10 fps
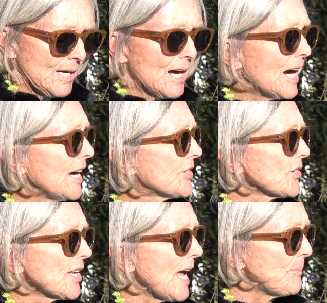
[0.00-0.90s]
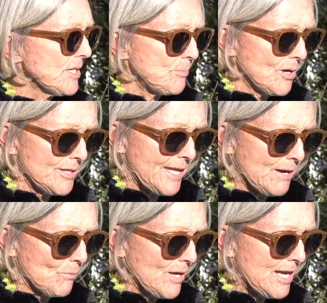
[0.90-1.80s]
I just happened upon
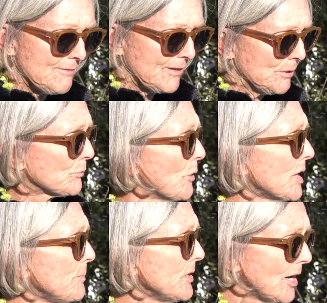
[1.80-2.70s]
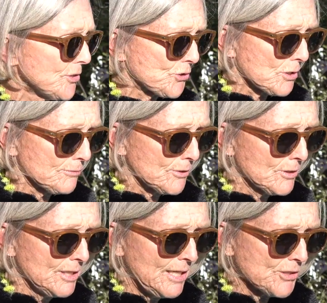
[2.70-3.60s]
that wave and rode it beyond Surfer
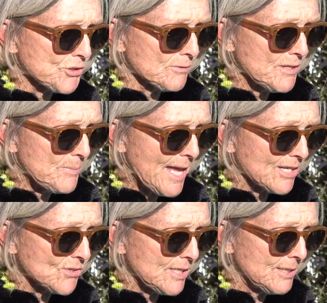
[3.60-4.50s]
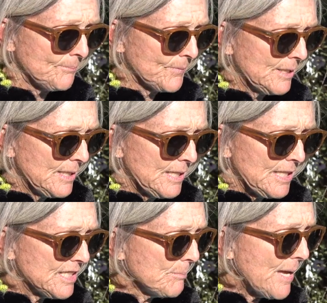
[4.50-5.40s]
and Surfing Magazine
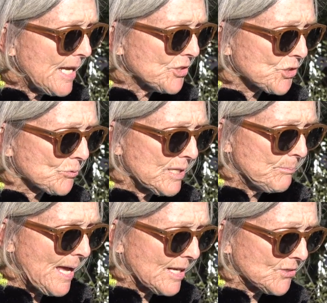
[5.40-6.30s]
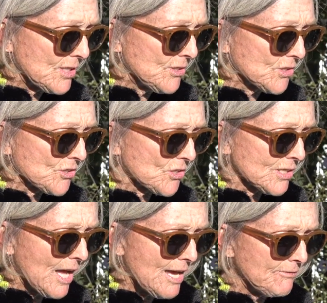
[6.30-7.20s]
into mainstream magazines such as
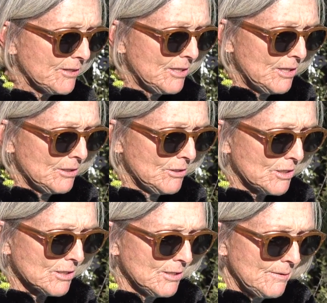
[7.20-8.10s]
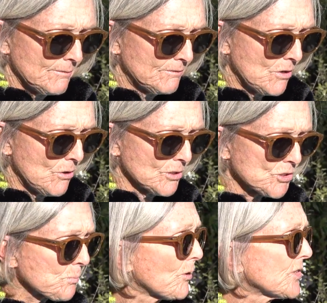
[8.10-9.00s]
Life, Look, Vogue, and
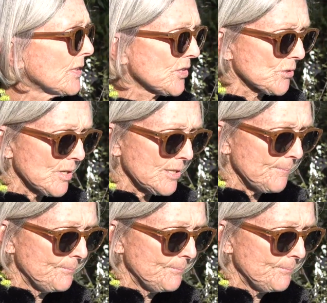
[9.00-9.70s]
Sports Illustrated.